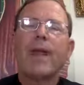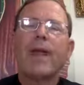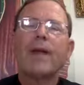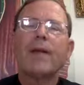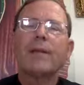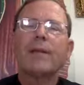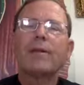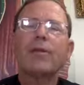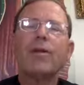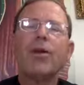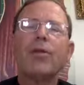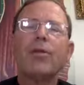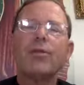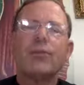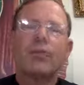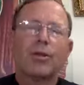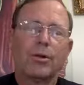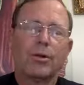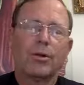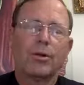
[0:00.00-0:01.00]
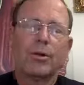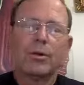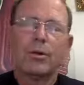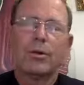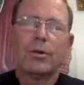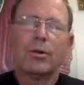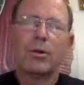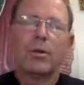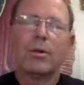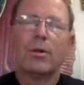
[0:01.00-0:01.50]
enclosure
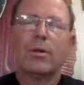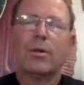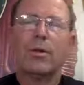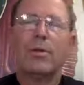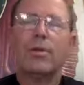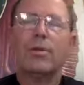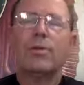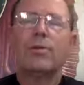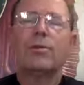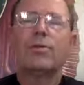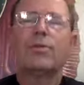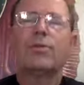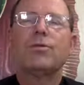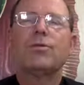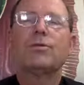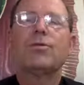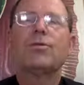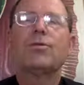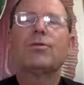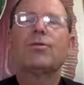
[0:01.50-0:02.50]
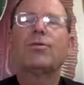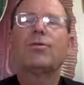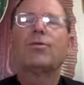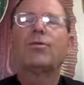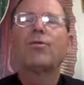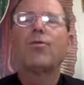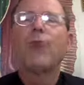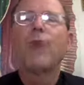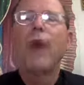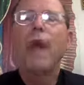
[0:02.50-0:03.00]
to
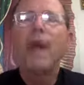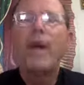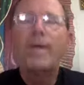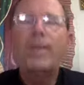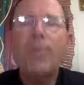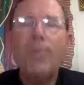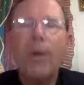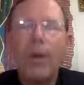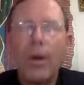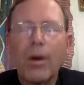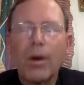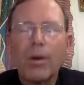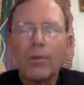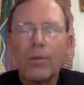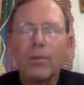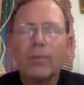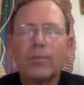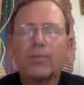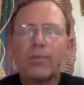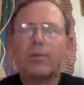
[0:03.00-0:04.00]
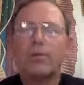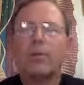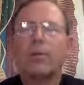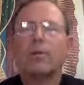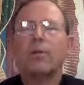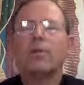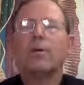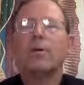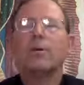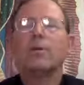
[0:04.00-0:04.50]
pray more,
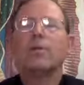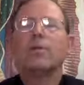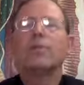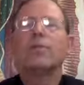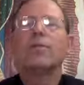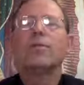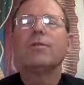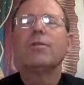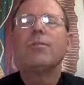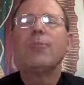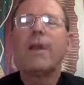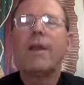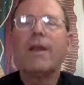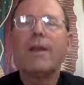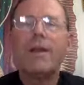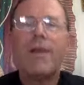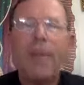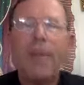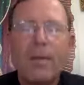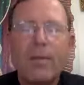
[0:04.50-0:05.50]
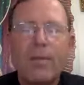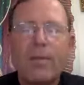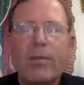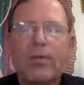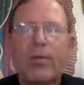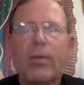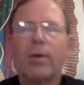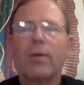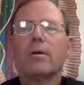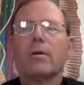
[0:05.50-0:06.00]
to meditate
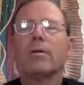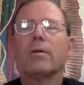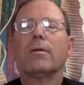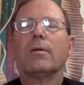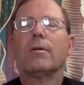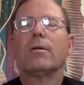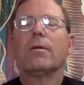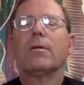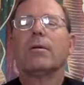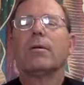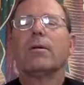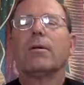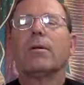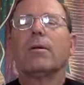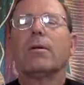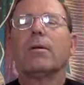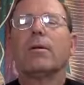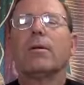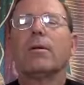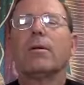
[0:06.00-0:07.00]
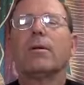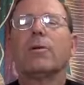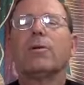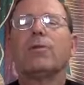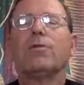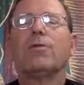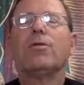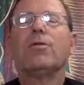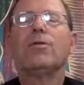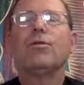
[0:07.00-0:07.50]
more,
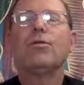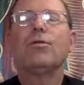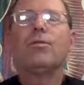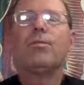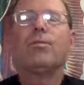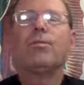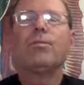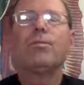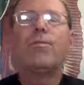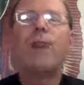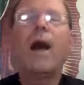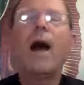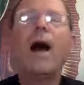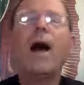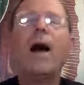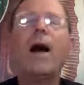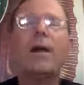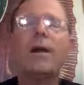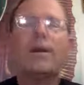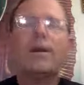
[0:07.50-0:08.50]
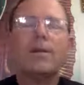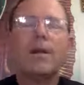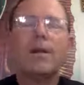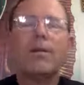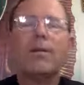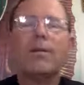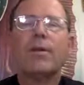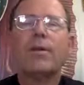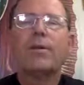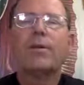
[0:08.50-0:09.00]
to bond
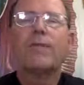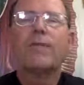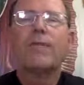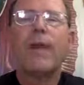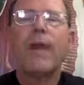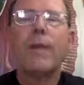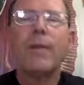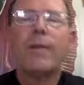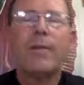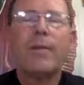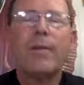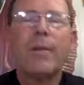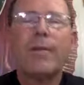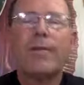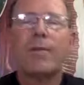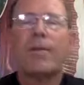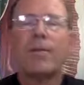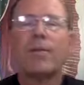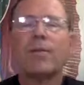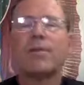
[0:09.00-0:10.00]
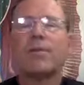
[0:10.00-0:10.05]
with your family members,